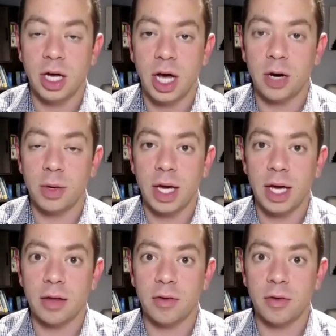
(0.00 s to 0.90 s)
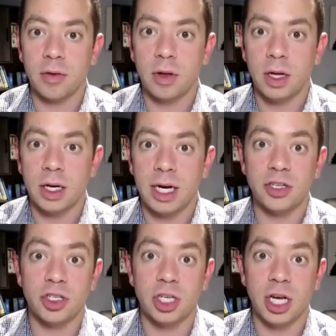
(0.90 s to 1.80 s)
How do we handle not
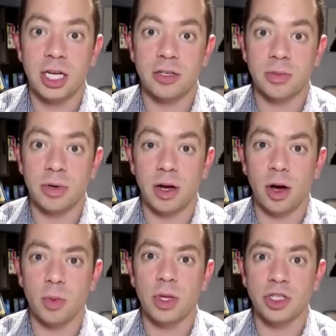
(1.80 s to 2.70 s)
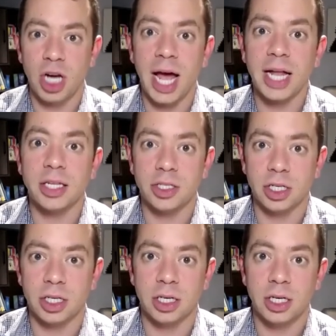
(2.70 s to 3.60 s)
just change, but a real
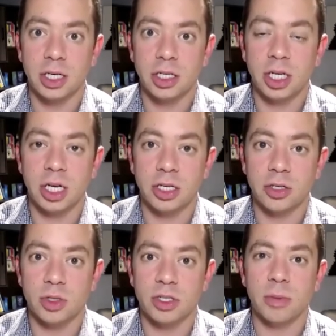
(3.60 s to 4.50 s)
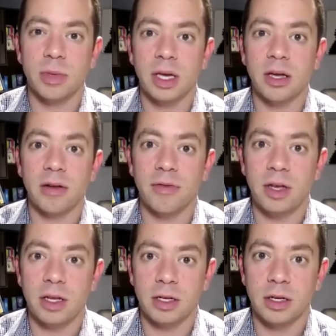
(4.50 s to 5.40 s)
challenging change, which is going to be
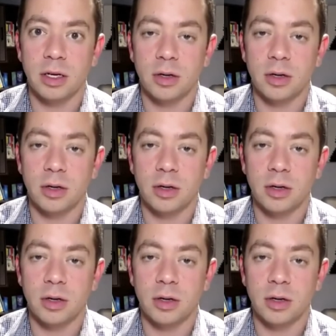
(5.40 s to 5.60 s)
inconvenient,